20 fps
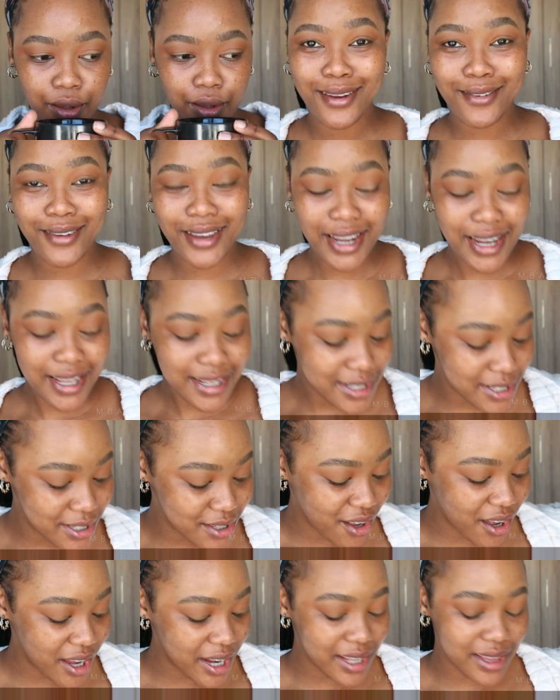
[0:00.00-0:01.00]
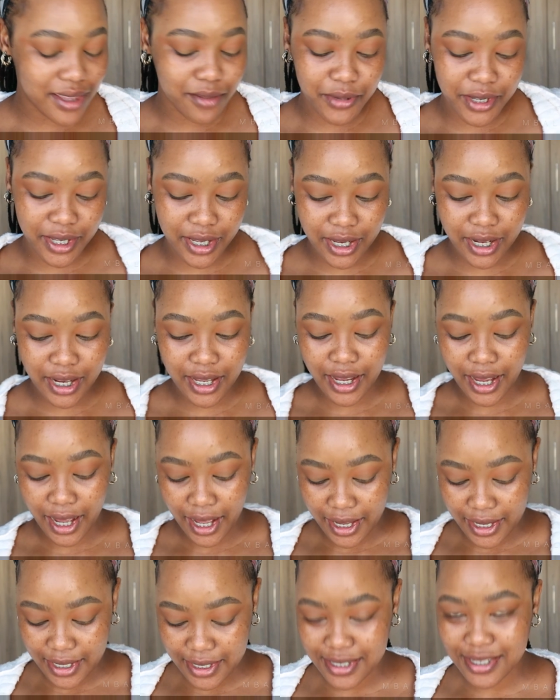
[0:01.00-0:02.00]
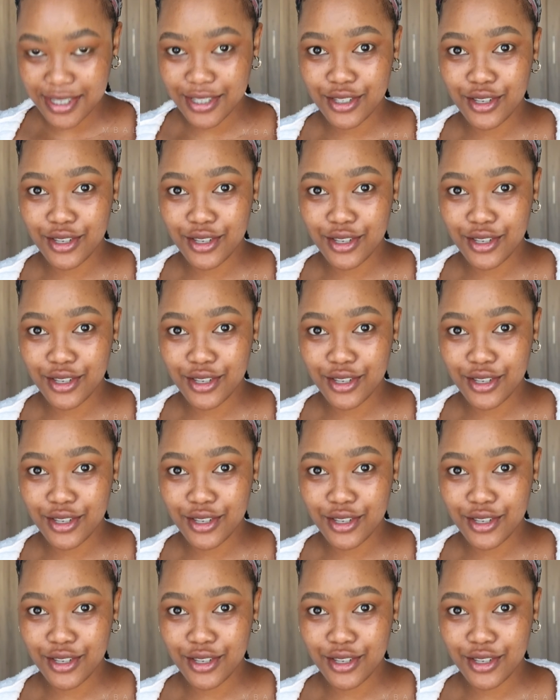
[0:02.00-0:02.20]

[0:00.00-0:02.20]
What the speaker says: Anyway, let's start at the beginning, guys.